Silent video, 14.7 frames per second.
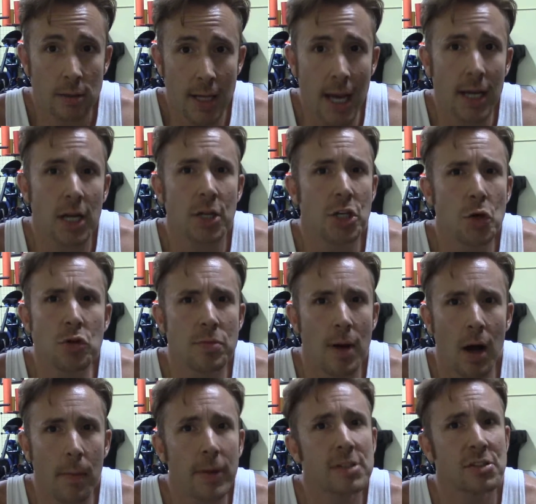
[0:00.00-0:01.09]
not a huge
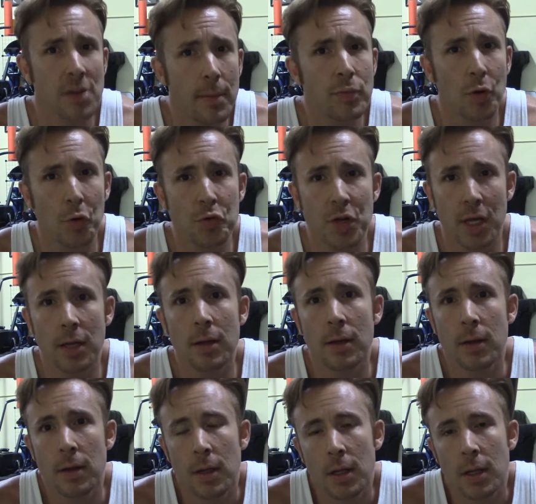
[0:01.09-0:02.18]
amount, but some protein,